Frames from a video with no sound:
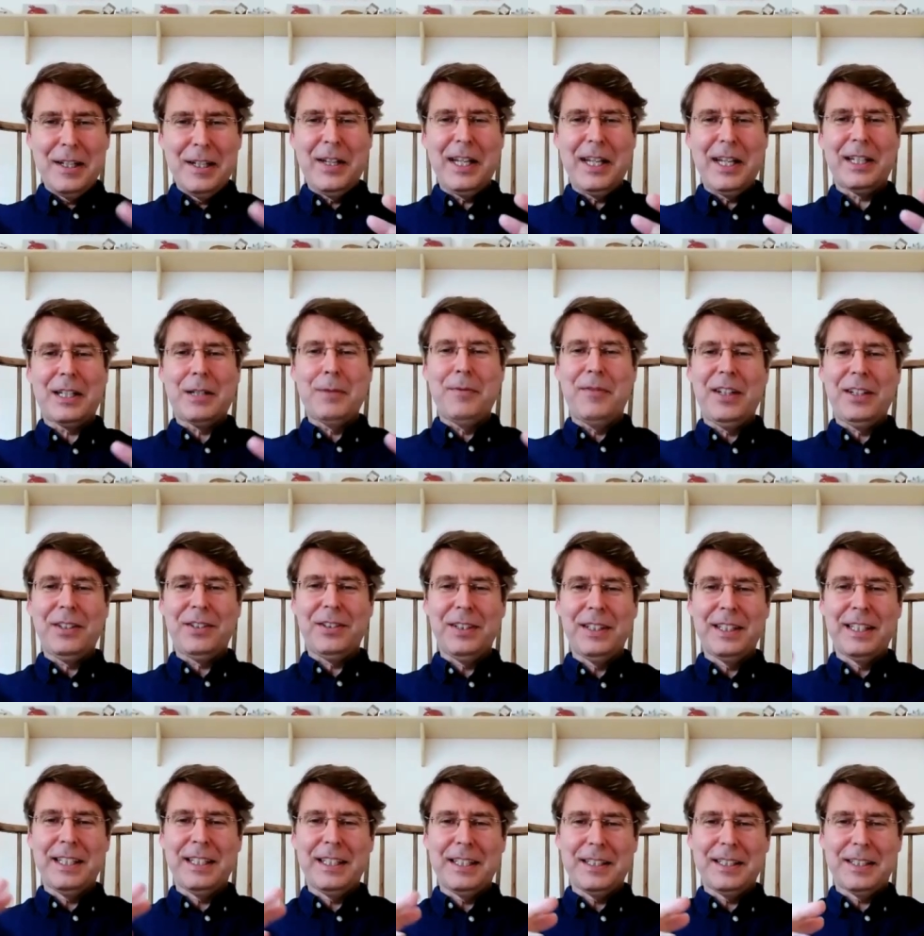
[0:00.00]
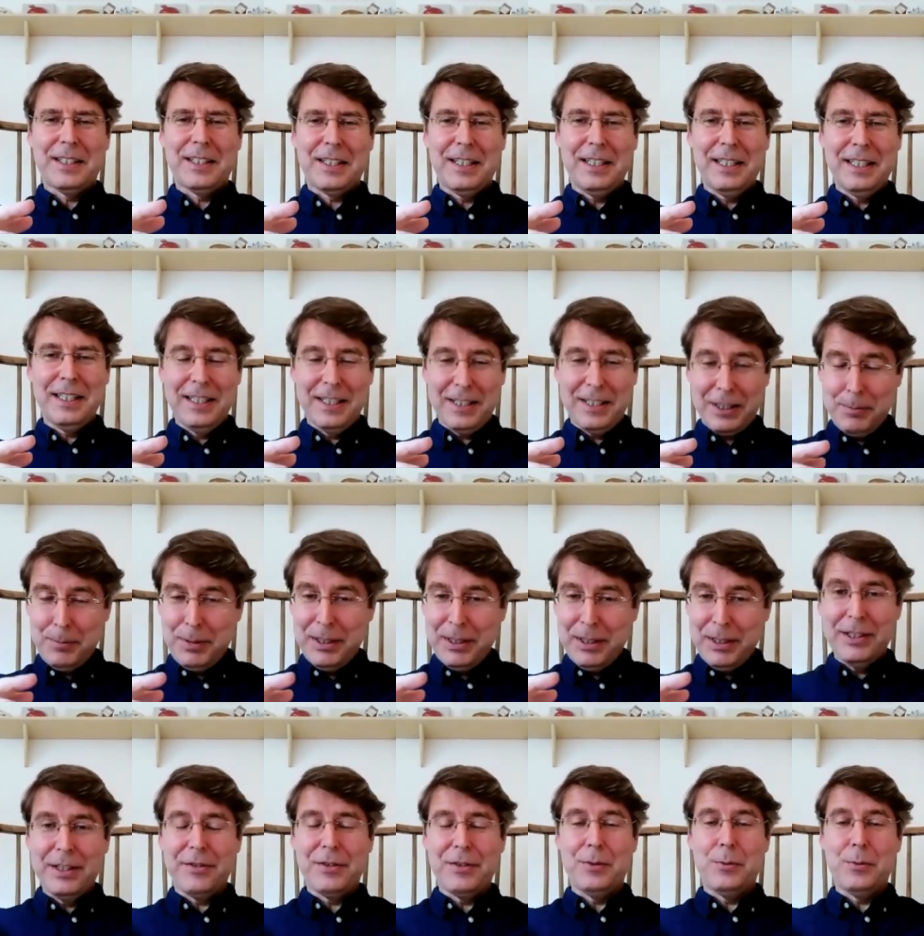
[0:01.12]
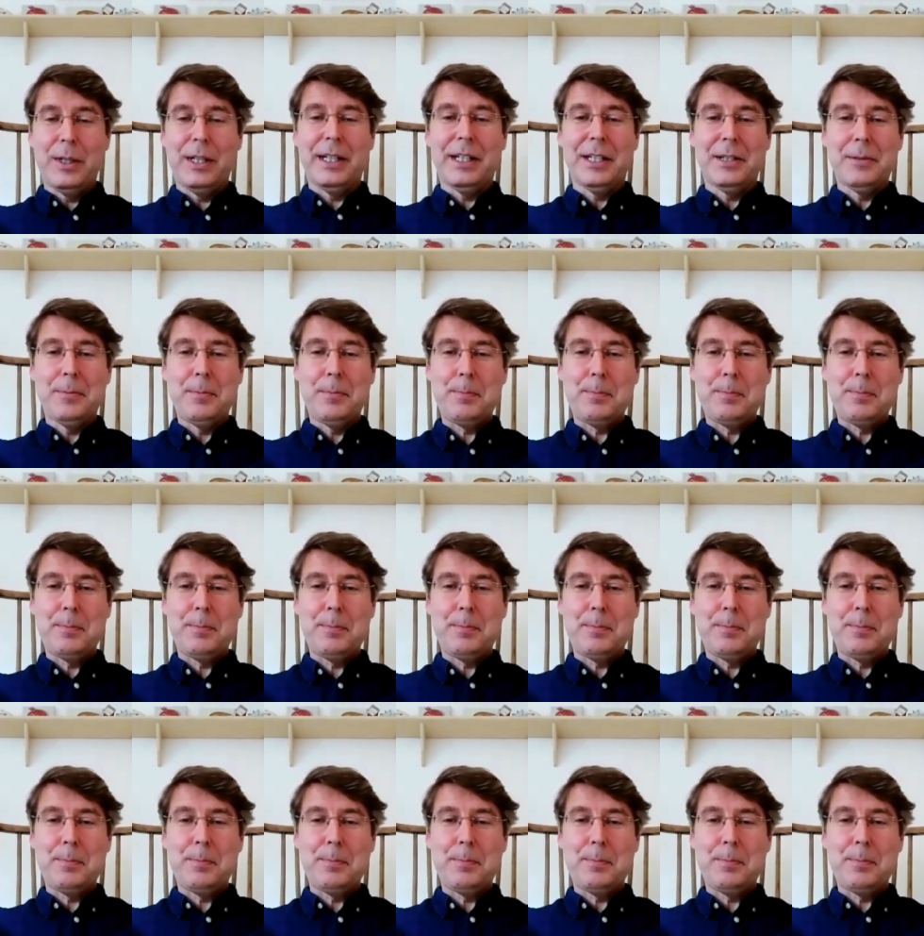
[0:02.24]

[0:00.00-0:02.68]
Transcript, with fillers: they're confessing it in a completely different way.